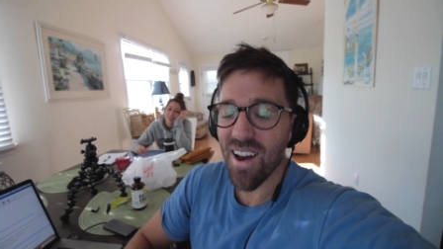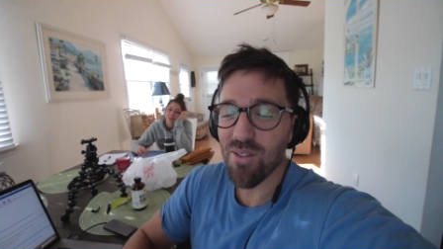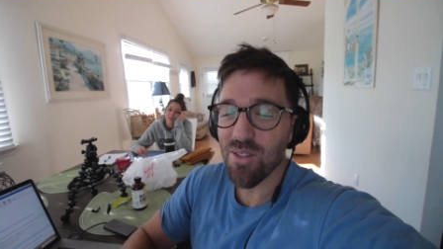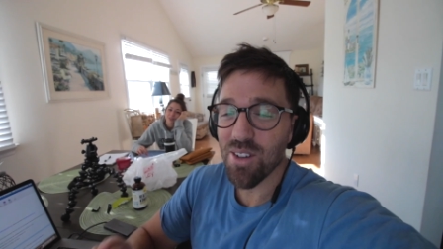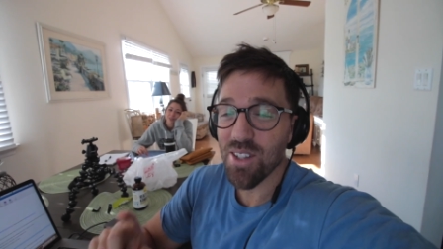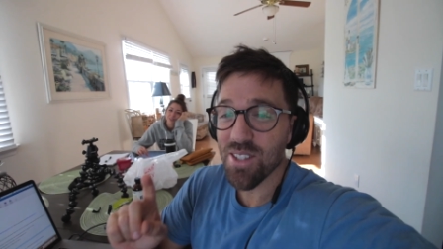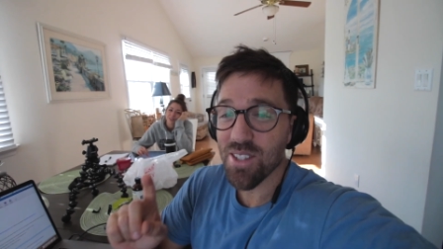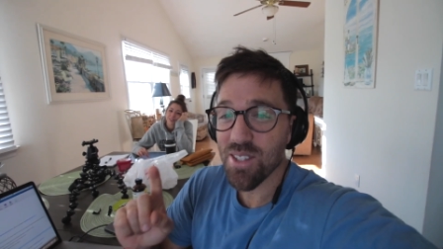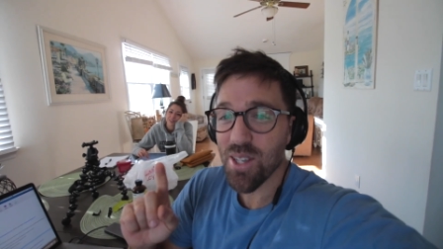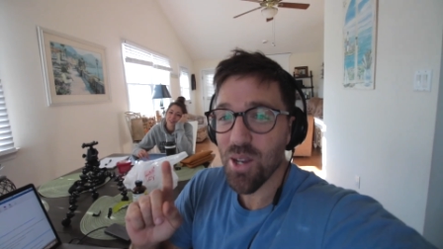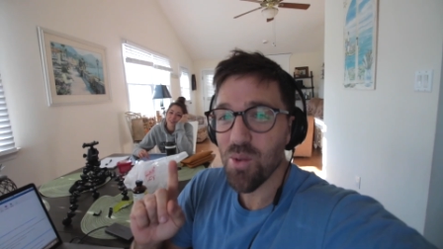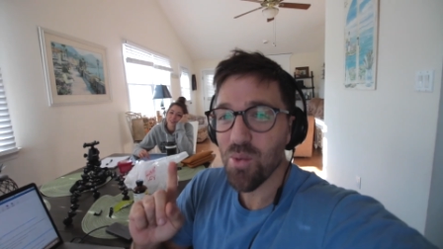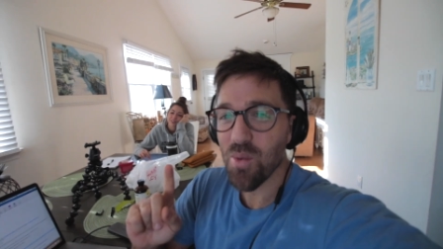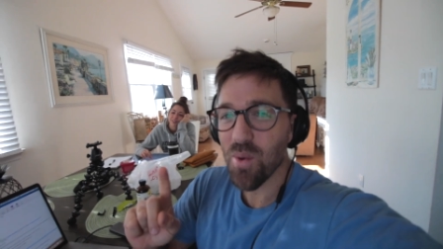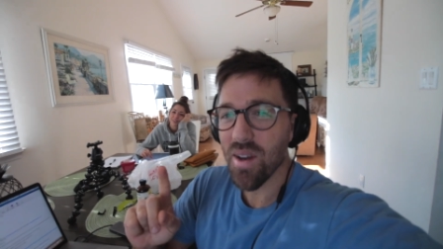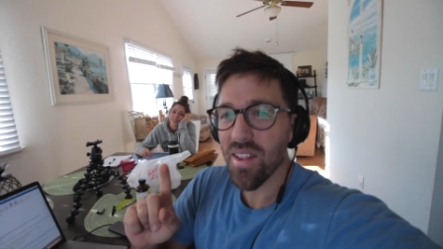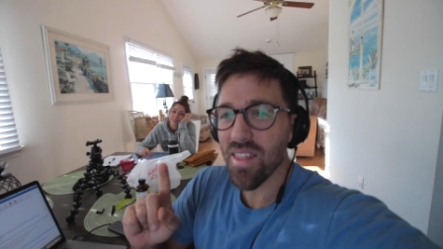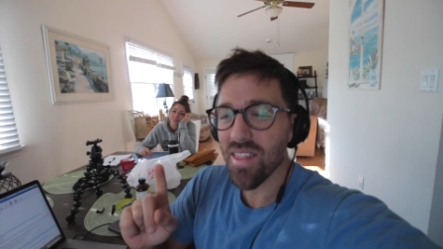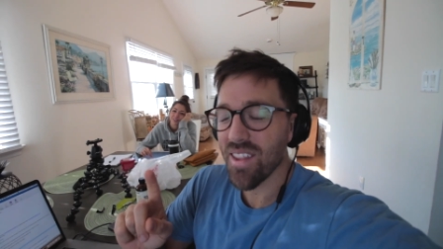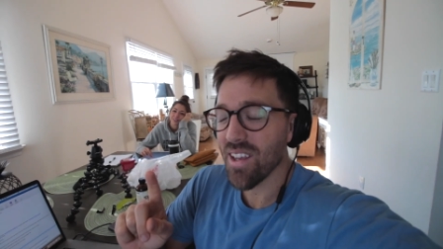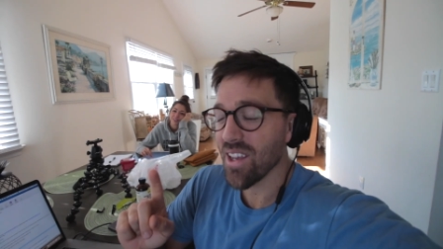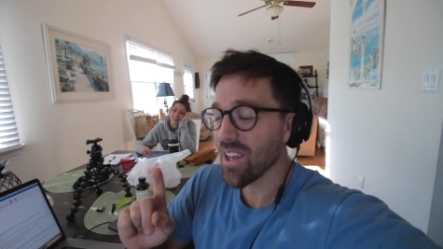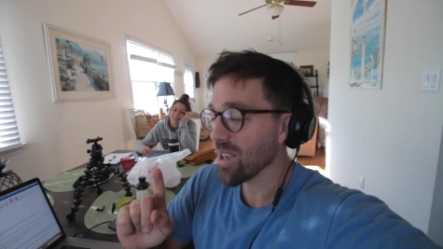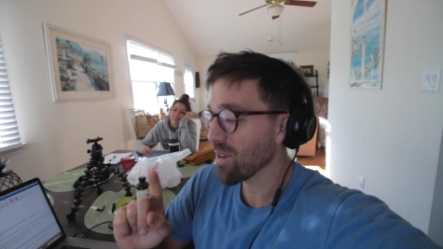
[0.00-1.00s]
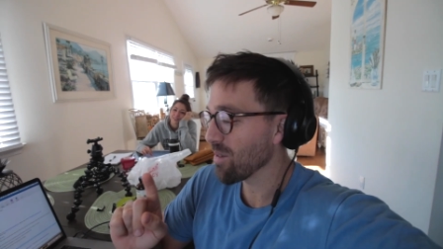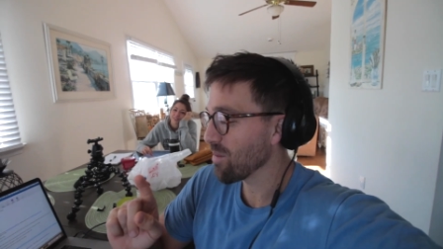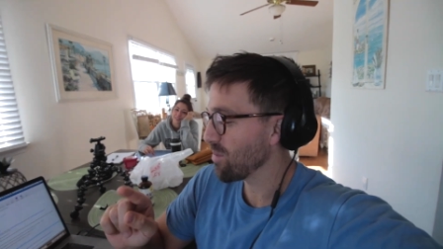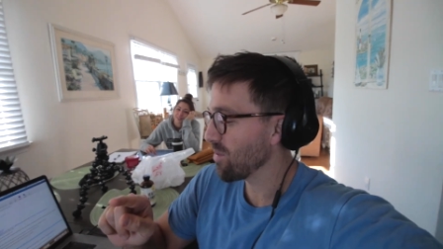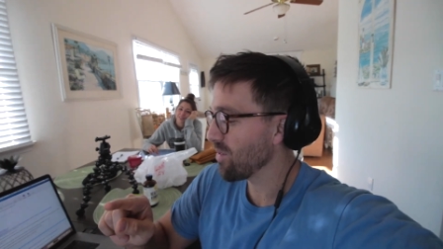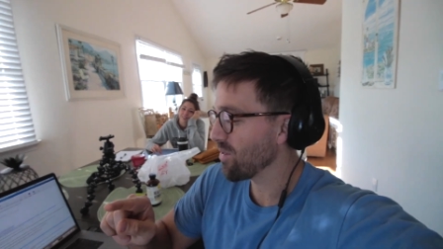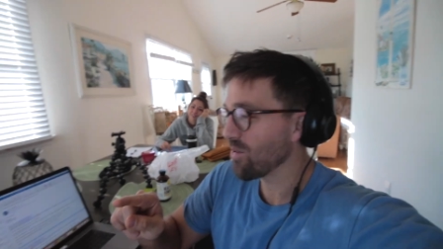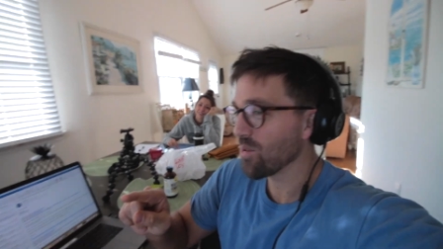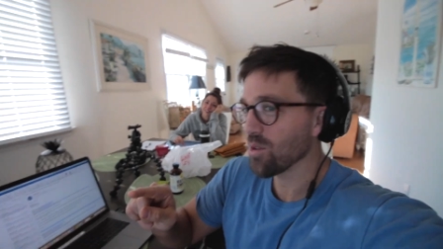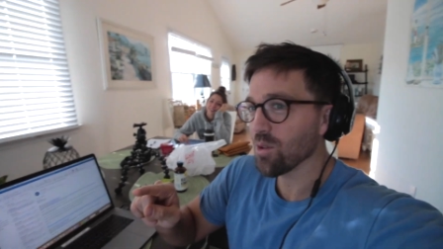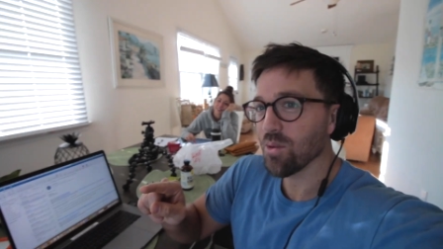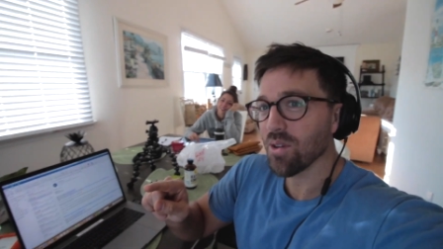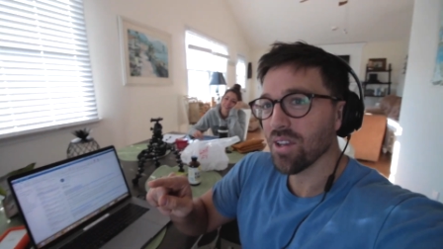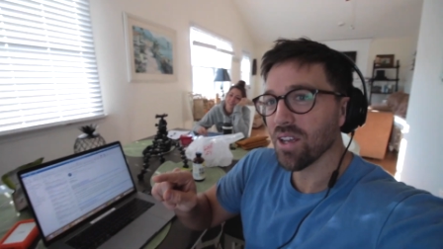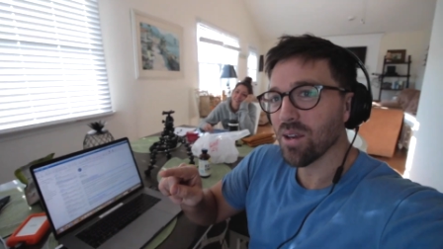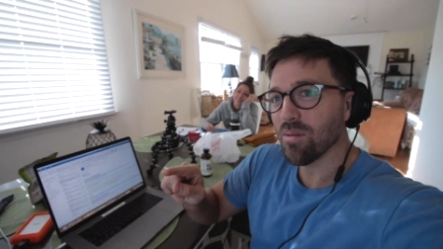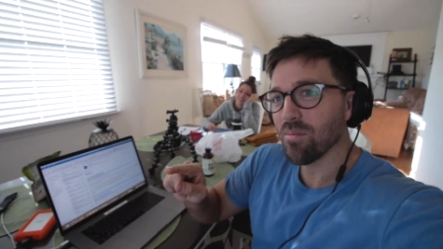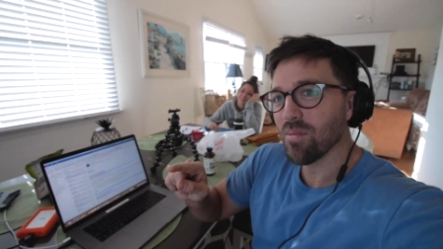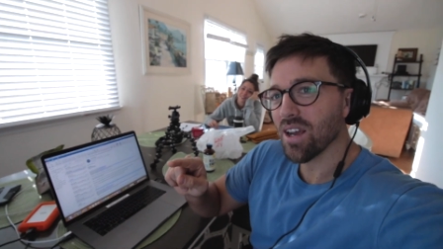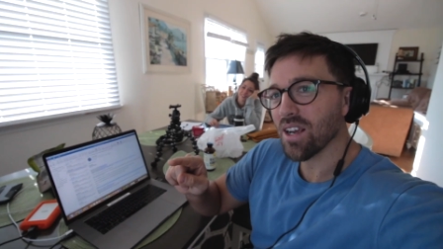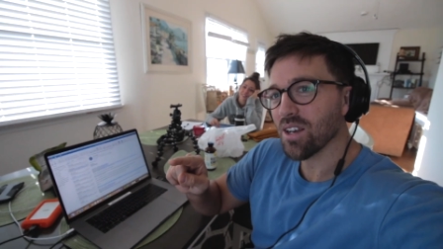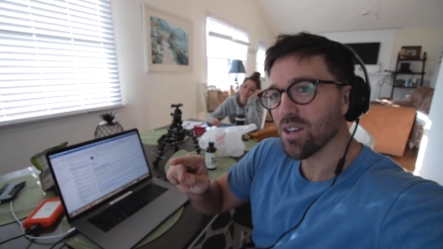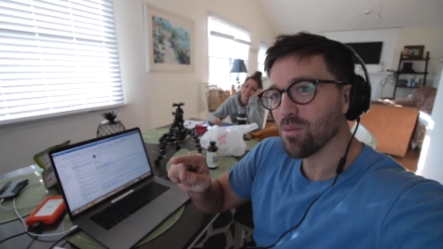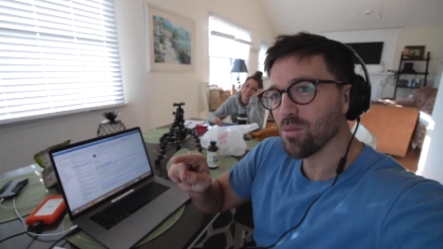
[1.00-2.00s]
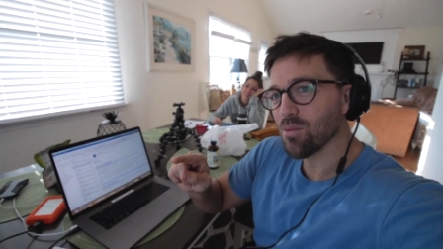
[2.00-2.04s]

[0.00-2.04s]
I'm gonna say one thing before we get back